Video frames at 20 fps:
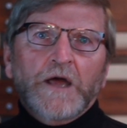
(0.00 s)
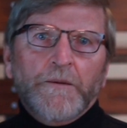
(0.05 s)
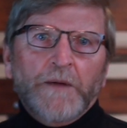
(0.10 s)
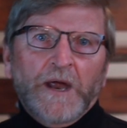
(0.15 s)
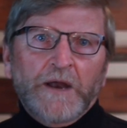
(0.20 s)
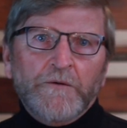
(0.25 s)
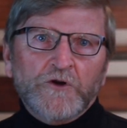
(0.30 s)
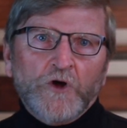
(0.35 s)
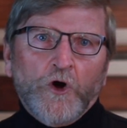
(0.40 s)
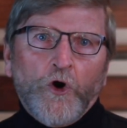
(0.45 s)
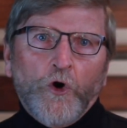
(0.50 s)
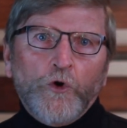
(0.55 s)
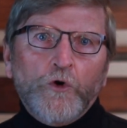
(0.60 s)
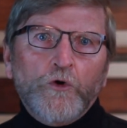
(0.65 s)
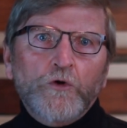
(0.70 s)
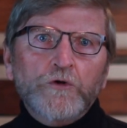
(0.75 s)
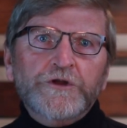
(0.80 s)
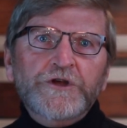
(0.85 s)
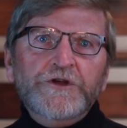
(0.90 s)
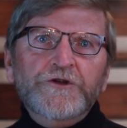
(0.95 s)
and
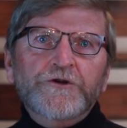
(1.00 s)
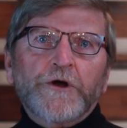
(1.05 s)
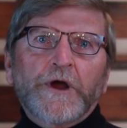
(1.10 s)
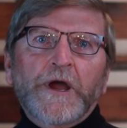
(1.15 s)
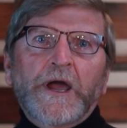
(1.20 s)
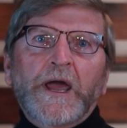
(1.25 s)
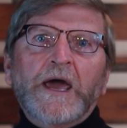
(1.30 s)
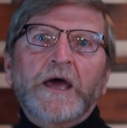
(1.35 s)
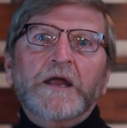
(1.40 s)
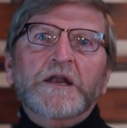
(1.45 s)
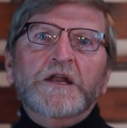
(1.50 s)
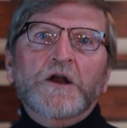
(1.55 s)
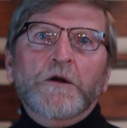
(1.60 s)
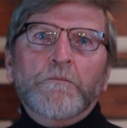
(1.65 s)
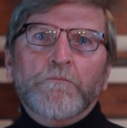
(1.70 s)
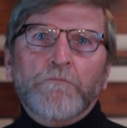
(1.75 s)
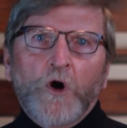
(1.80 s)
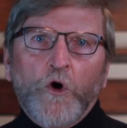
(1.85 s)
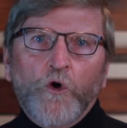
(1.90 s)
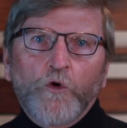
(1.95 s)
holding your head in a
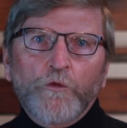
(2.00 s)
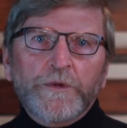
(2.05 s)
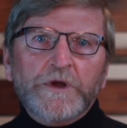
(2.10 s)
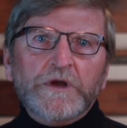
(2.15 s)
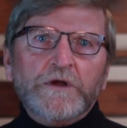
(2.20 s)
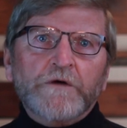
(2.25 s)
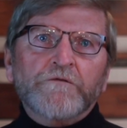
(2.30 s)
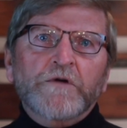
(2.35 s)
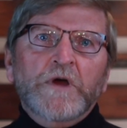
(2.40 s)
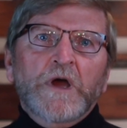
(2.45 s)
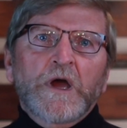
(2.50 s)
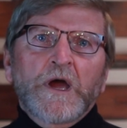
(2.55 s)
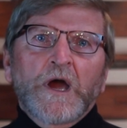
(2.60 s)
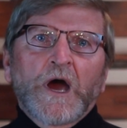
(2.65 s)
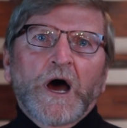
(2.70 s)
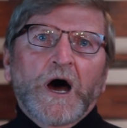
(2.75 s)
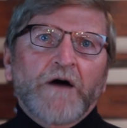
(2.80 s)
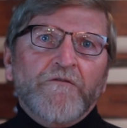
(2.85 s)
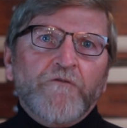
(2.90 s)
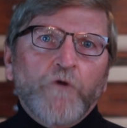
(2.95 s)
moment
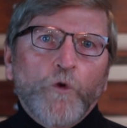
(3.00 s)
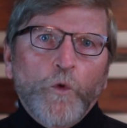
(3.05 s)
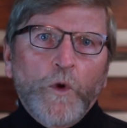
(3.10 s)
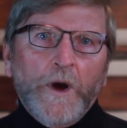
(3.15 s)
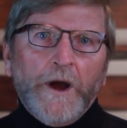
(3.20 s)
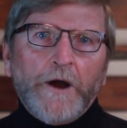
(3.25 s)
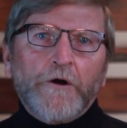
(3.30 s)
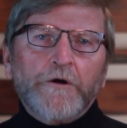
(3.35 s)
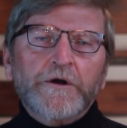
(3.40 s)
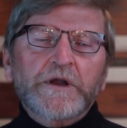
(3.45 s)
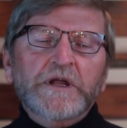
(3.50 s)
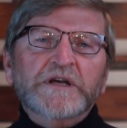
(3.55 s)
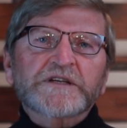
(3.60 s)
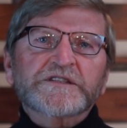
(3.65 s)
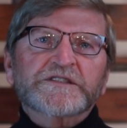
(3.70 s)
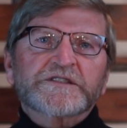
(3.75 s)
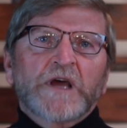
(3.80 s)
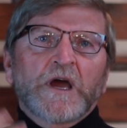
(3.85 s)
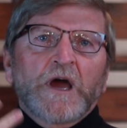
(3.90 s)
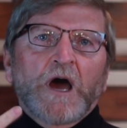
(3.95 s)
of
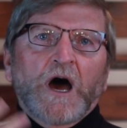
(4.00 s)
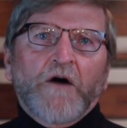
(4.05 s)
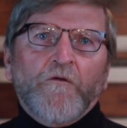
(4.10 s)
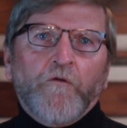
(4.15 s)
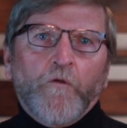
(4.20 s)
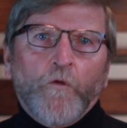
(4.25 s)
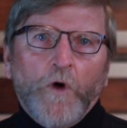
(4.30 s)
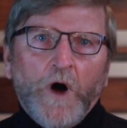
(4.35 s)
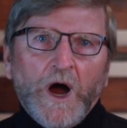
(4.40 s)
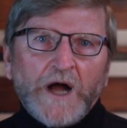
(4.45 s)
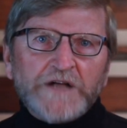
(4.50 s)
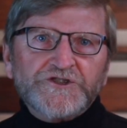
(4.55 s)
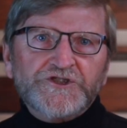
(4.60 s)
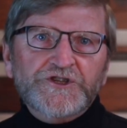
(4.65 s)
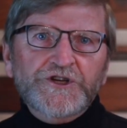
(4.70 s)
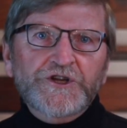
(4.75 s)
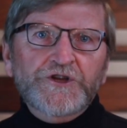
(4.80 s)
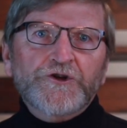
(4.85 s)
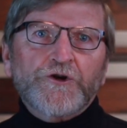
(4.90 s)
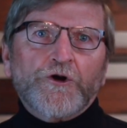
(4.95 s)
awareness, of
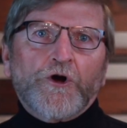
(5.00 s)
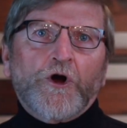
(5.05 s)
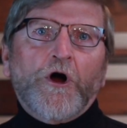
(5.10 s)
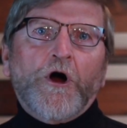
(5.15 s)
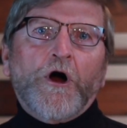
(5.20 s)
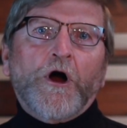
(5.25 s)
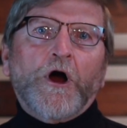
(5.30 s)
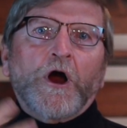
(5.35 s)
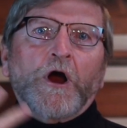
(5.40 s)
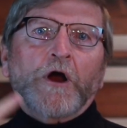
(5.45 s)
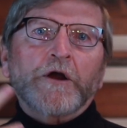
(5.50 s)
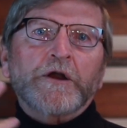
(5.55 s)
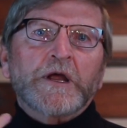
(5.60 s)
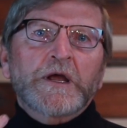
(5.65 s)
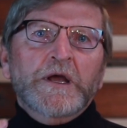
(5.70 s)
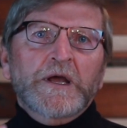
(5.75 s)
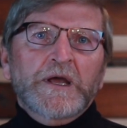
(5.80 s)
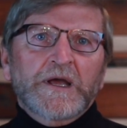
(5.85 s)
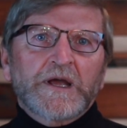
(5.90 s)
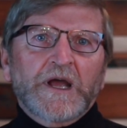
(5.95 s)
watching your heart,
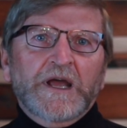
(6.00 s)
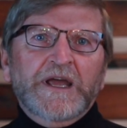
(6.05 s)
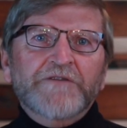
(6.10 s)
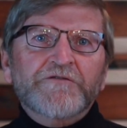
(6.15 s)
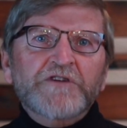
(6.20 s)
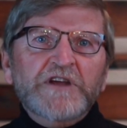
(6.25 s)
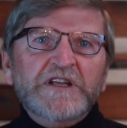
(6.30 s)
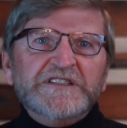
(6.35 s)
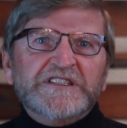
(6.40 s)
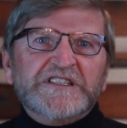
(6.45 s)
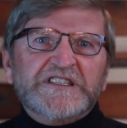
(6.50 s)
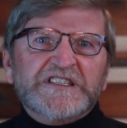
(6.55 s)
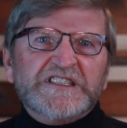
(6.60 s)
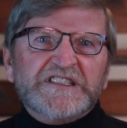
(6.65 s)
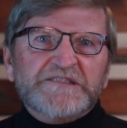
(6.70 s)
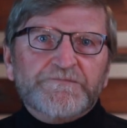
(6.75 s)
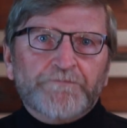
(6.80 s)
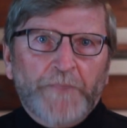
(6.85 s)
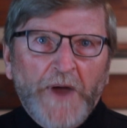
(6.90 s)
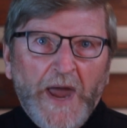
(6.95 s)
giving
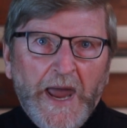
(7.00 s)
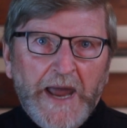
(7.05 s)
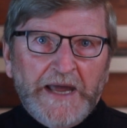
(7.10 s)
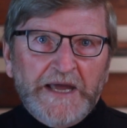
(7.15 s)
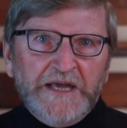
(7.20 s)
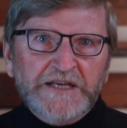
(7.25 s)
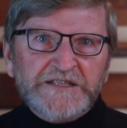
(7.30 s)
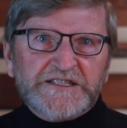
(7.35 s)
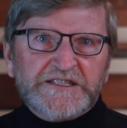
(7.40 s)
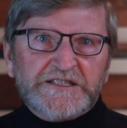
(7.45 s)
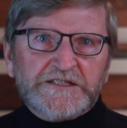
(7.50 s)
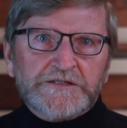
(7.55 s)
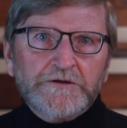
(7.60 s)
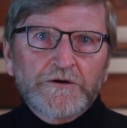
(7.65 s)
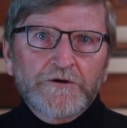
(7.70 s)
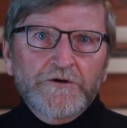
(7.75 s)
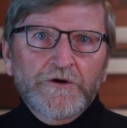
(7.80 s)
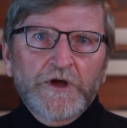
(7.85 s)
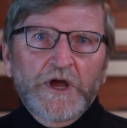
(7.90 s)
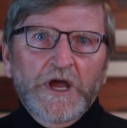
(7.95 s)
space
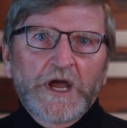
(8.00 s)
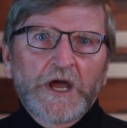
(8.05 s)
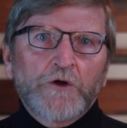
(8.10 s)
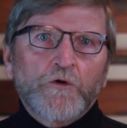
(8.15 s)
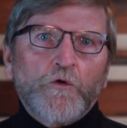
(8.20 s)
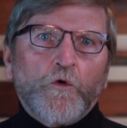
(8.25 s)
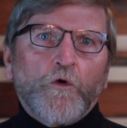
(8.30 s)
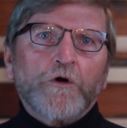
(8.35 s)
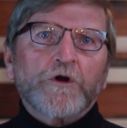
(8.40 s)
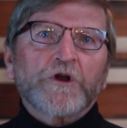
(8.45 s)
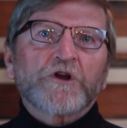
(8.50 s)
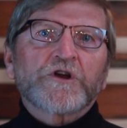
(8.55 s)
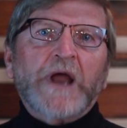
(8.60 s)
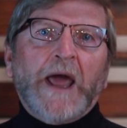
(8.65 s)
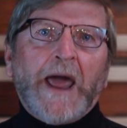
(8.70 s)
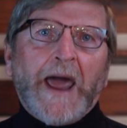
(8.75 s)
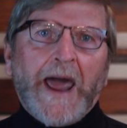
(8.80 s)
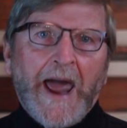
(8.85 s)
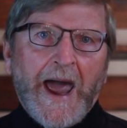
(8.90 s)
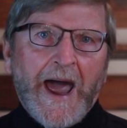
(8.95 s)
in order
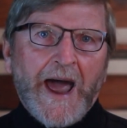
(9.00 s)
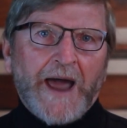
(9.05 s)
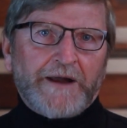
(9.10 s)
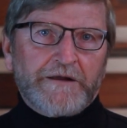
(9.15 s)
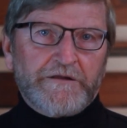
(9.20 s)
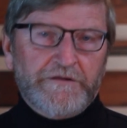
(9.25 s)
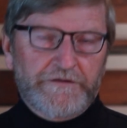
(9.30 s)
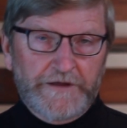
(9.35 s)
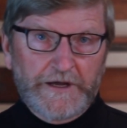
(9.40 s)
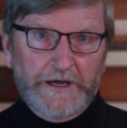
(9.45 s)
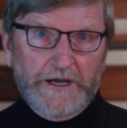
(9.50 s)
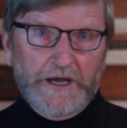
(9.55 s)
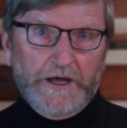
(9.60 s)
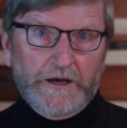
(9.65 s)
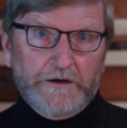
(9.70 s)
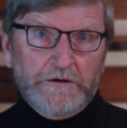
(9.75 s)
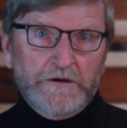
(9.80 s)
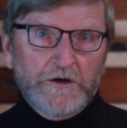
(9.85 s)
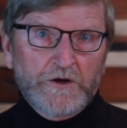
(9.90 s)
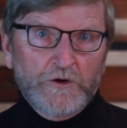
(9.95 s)
to act
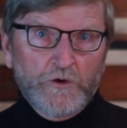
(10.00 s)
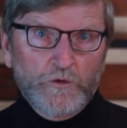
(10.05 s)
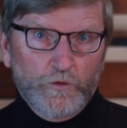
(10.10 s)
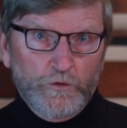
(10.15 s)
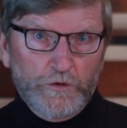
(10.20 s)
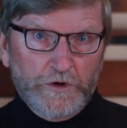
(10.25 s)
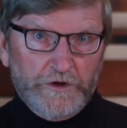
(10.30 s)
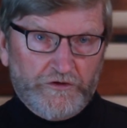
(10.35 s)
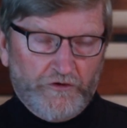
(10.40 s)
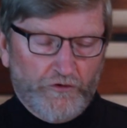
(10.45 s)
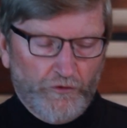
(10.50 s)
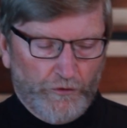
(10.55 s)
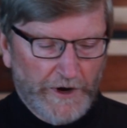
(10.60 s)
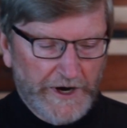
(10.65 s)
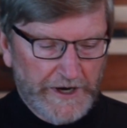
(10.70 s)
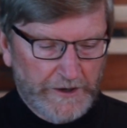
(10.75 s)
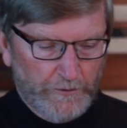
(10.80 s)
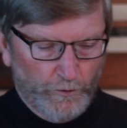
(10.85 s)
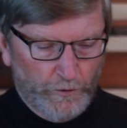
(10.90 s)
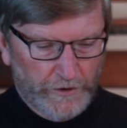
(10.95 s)
then with
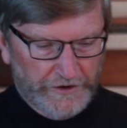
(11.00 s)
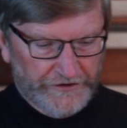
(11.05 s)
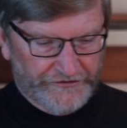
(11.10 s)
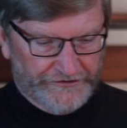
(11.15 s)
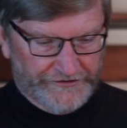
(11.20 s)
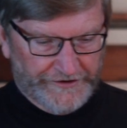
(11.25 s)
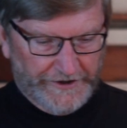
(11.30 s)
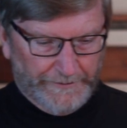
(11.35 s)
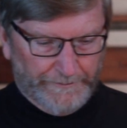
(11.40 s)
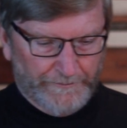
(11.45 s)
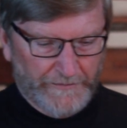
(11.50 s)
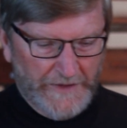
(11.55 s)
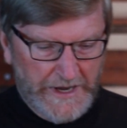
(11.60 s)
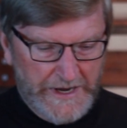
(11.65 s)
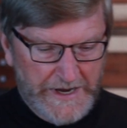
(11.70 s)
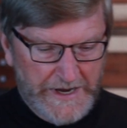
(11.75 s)
great wisdom.